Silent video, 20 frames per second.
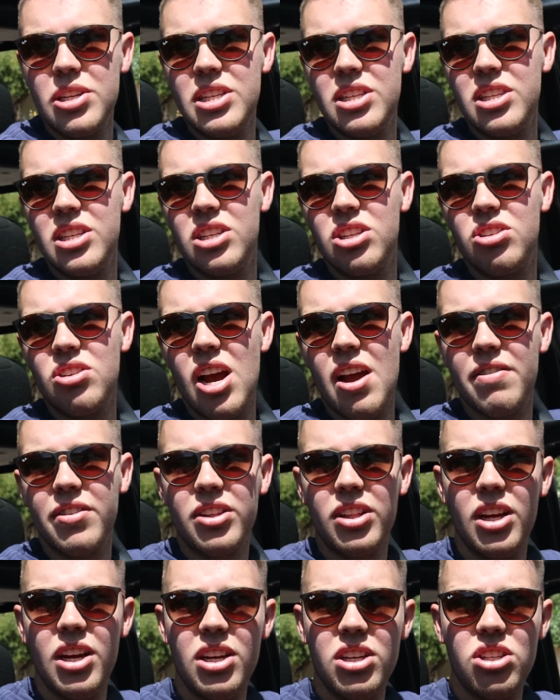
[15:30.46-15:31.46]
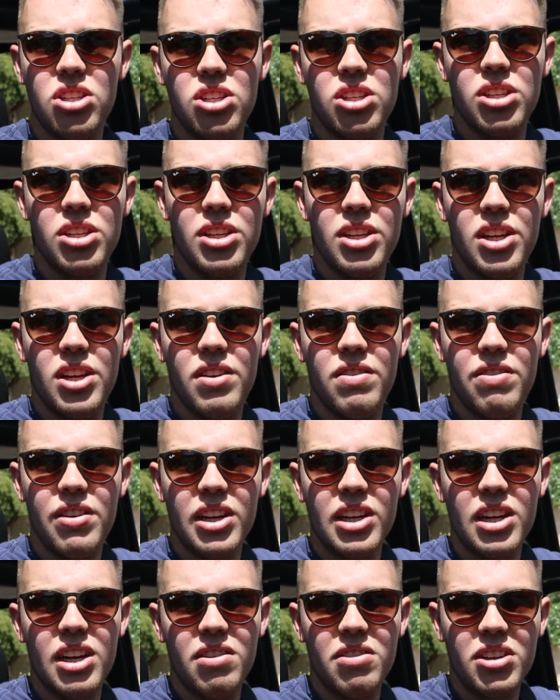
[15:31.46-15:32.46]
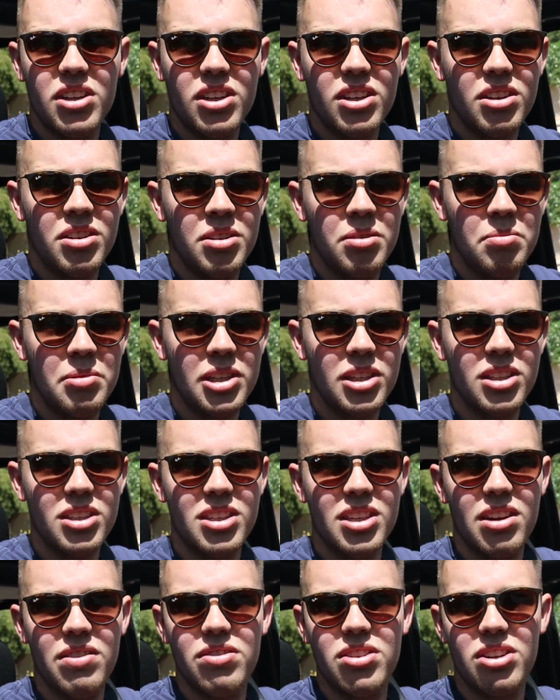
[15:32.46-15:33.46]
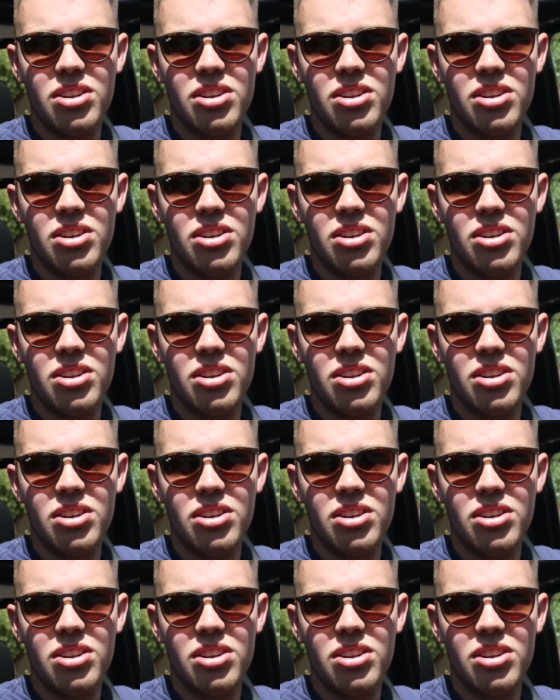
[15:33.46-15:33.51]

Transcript: easy to drive clutch. If I can ever make this left